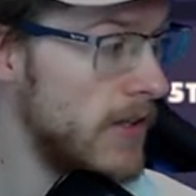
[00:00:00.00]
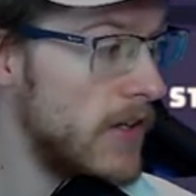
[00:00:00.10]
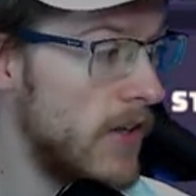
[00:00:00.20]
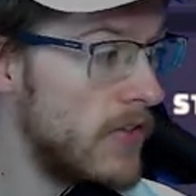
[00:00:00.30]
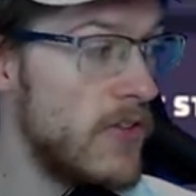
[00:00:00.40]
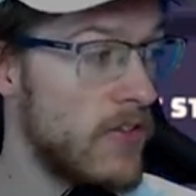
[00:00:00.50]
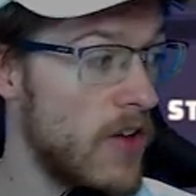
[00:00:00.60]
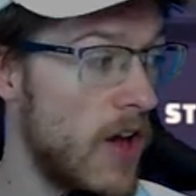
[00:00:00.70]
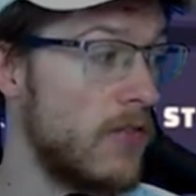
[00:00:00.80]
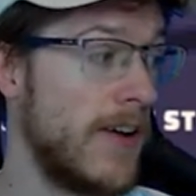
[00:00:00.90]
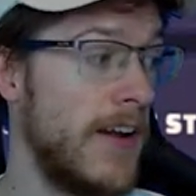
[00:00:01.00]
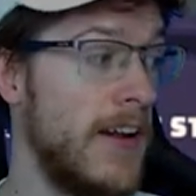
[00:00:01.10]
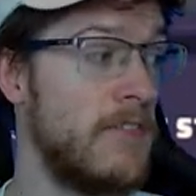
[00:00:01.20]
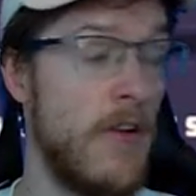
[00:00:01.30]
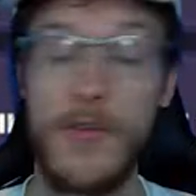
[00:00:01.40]
So that's kind of something I need to
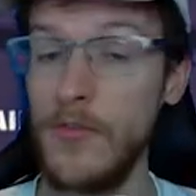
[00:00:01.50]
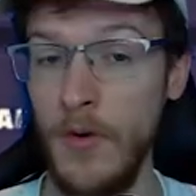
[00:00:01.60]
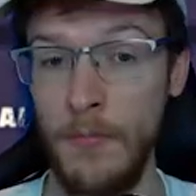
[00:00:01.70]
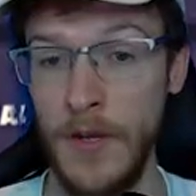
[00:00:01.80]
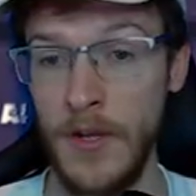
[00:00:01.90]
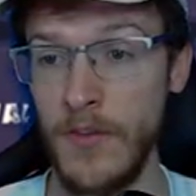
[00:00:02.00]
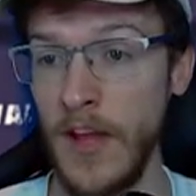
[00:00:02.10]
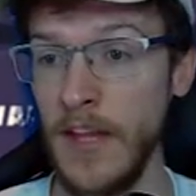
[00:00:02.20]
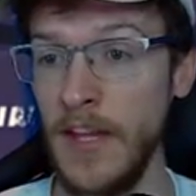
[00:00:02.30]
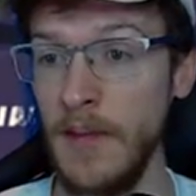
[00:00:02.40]
focus on because I can keep